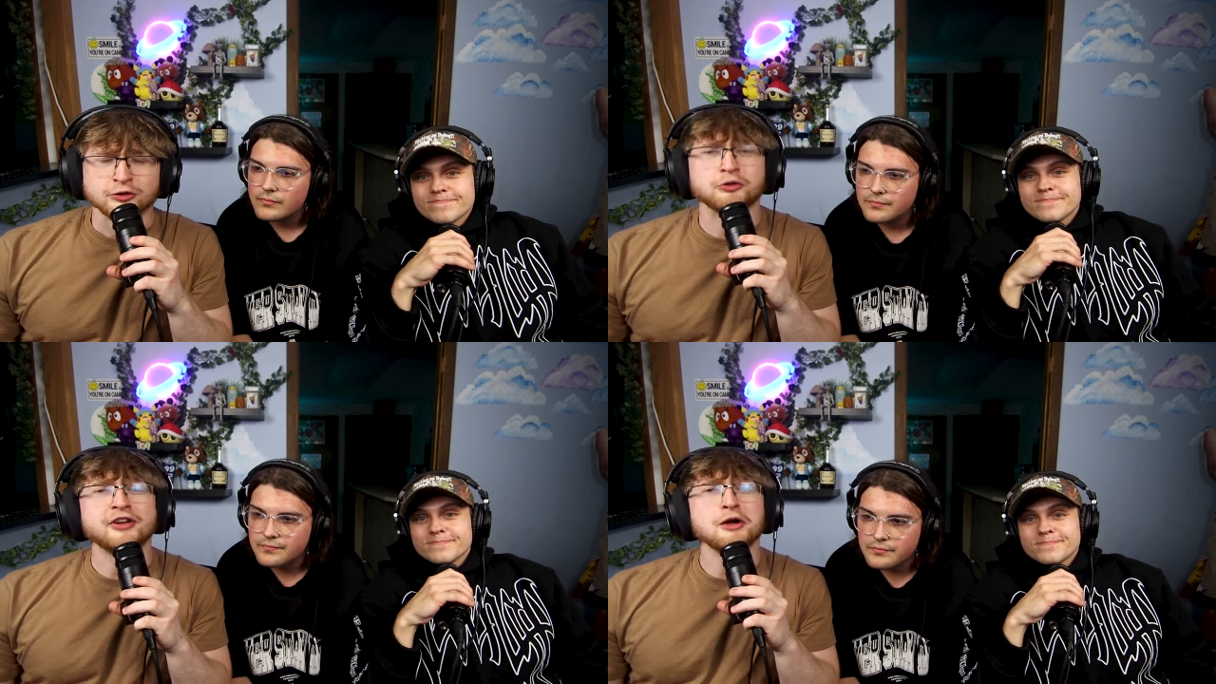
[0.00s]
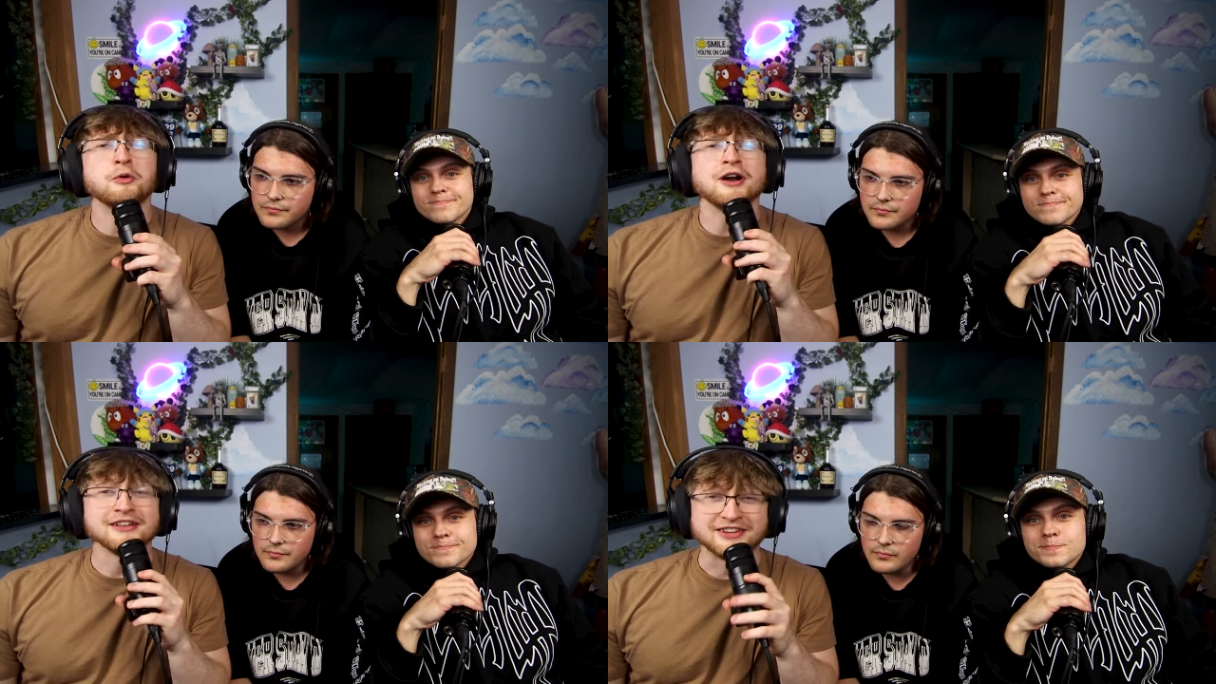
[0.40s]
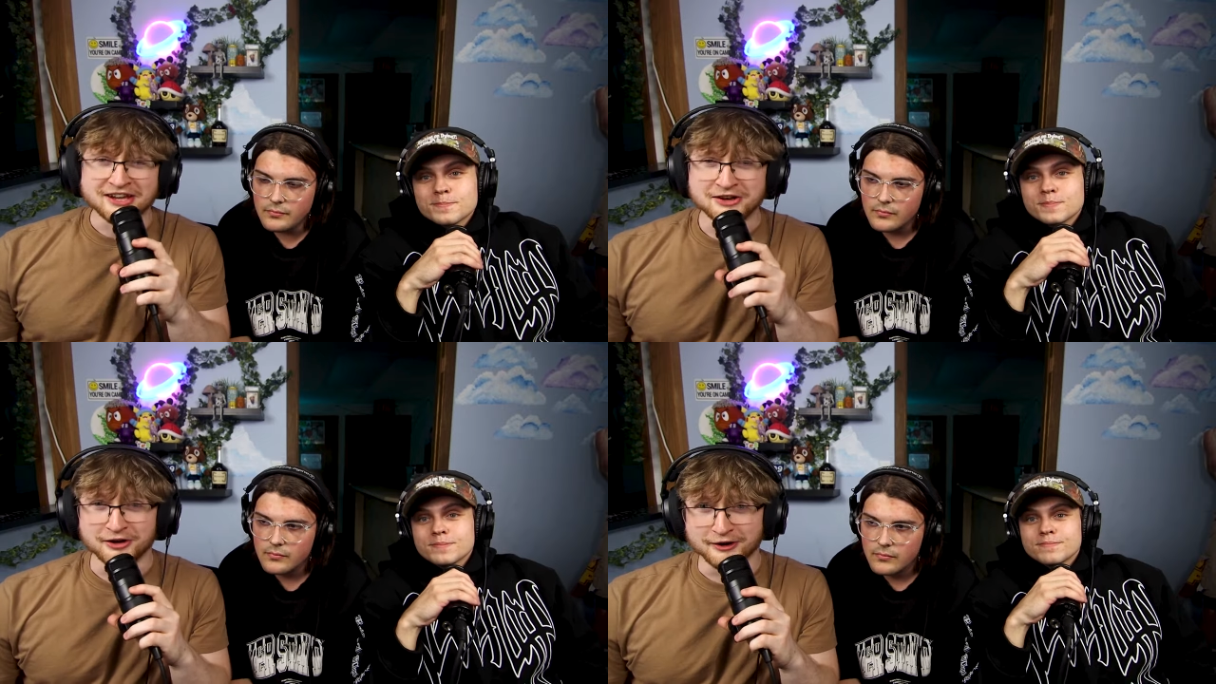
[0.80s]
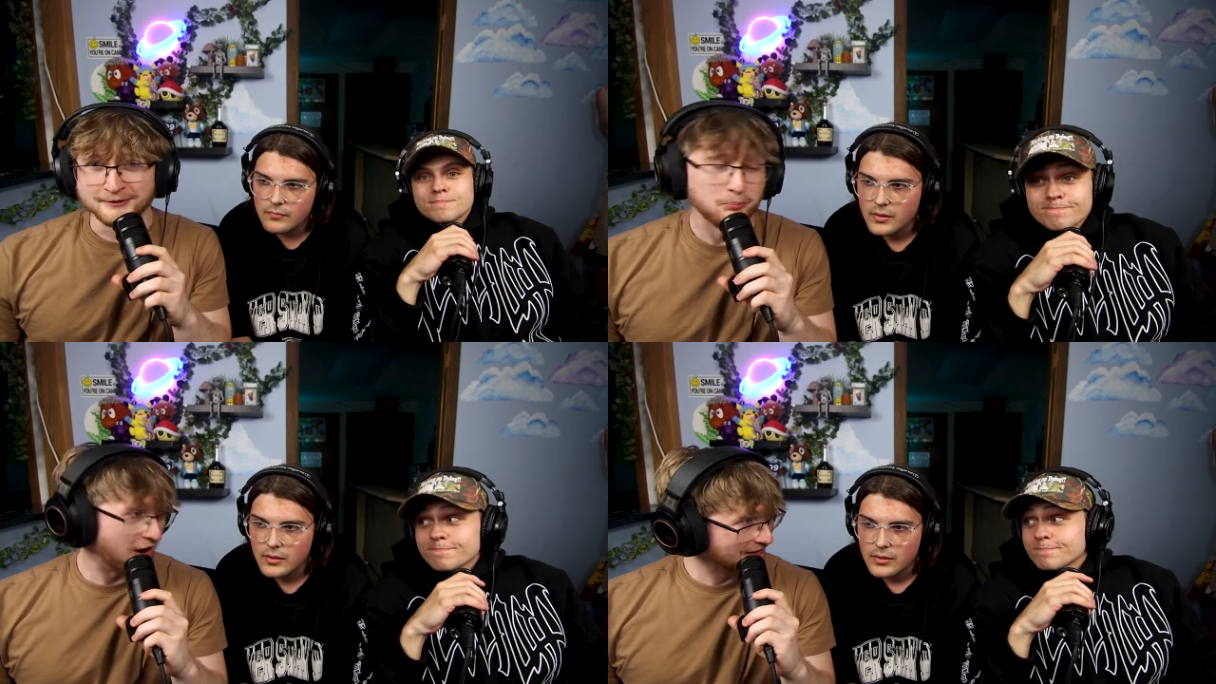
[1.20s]
Speaker 1: So today we're on
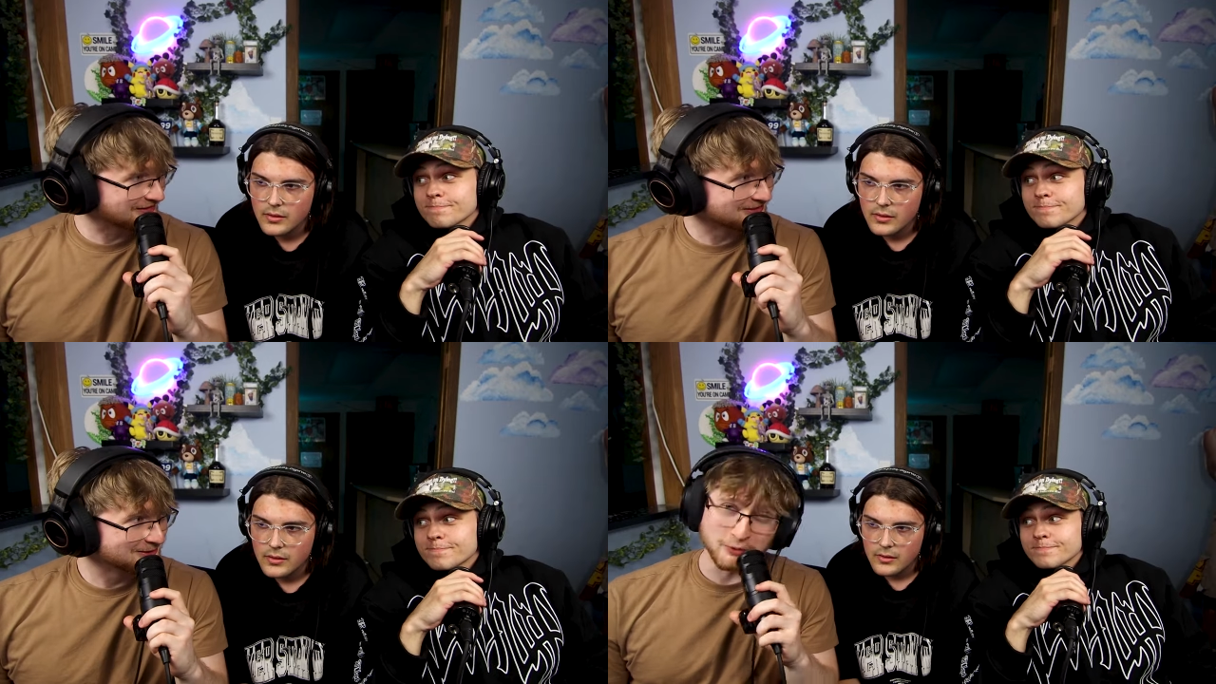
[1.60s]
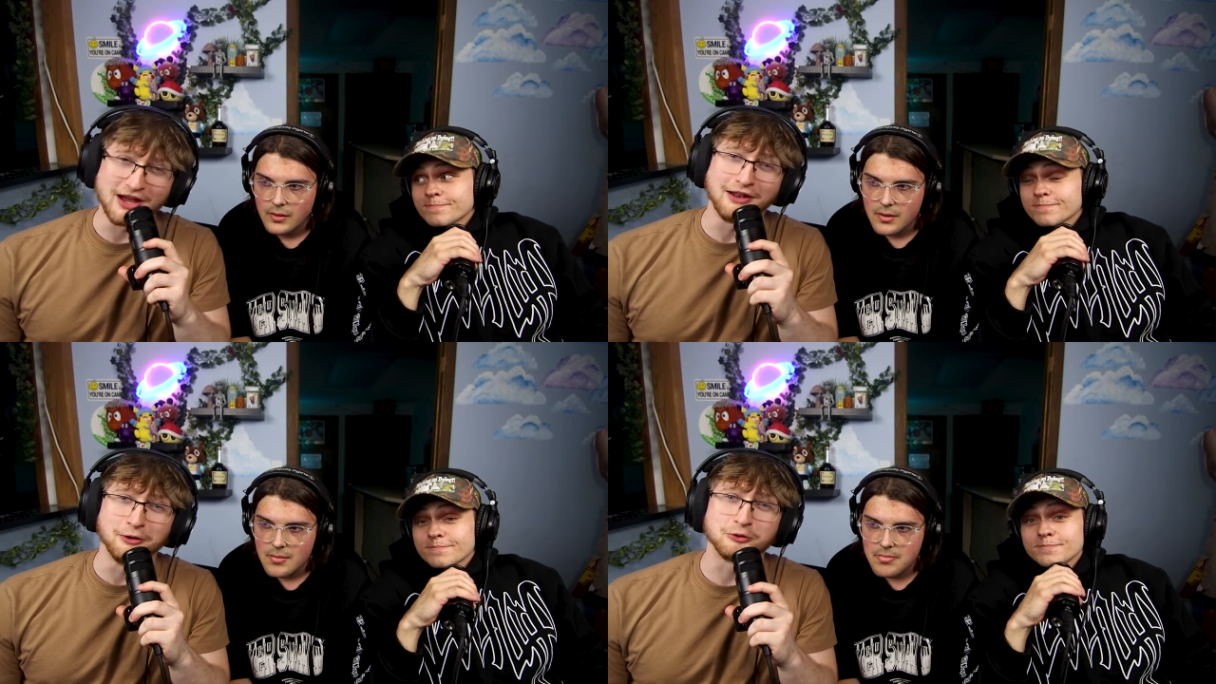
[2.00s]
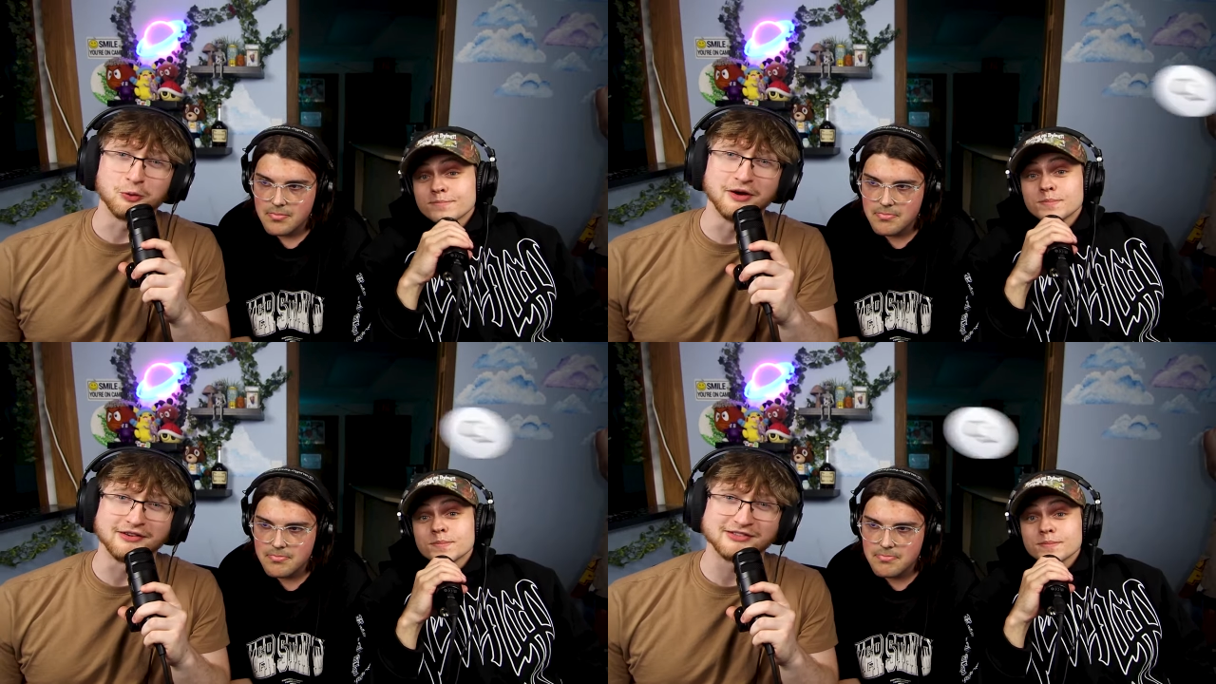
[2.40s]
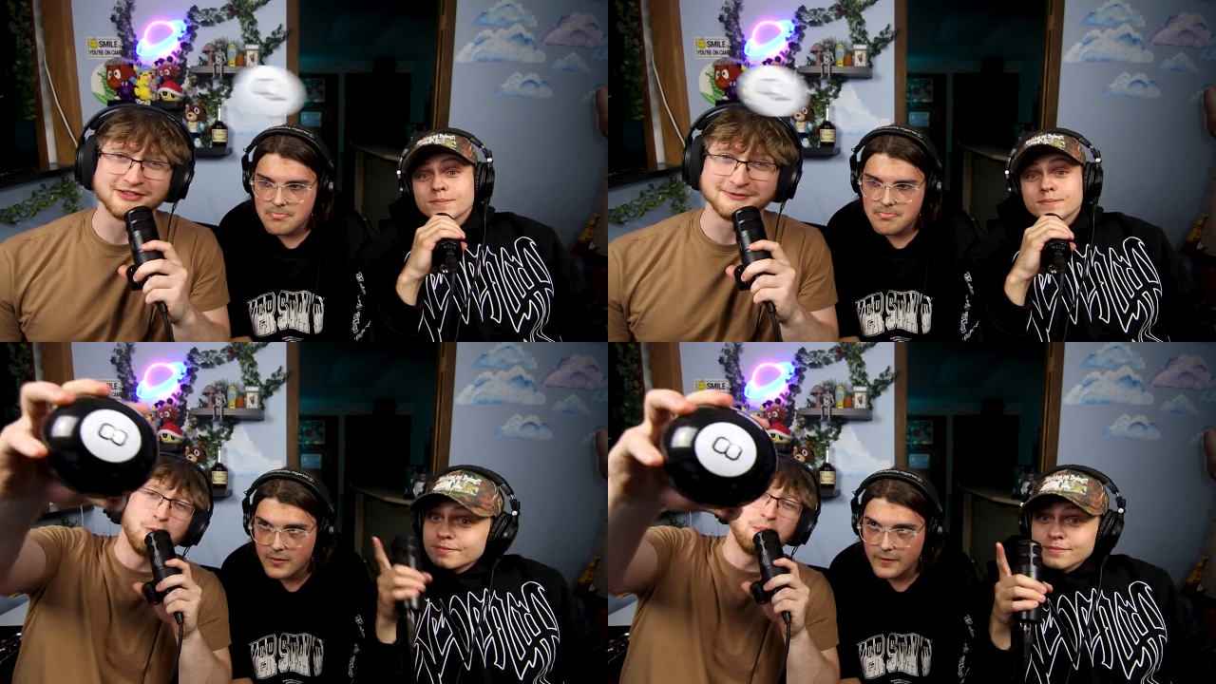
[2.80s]
Tinder, but we got a little
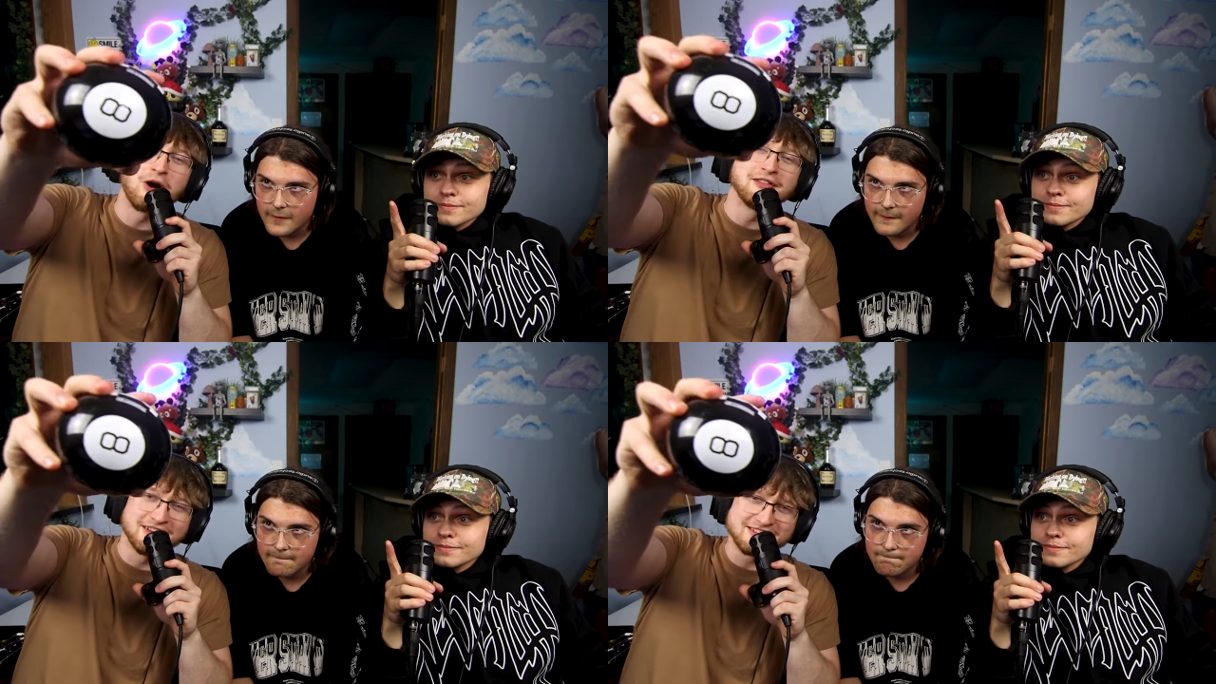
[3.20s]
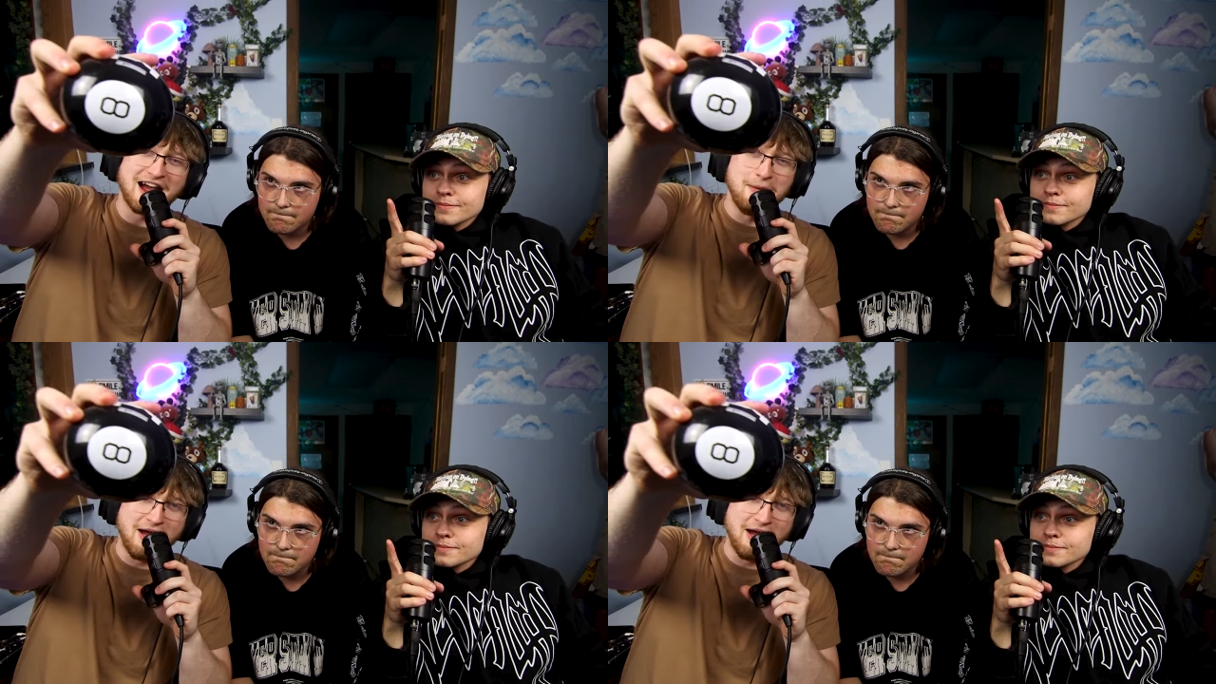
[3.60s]
twist. We brought this guy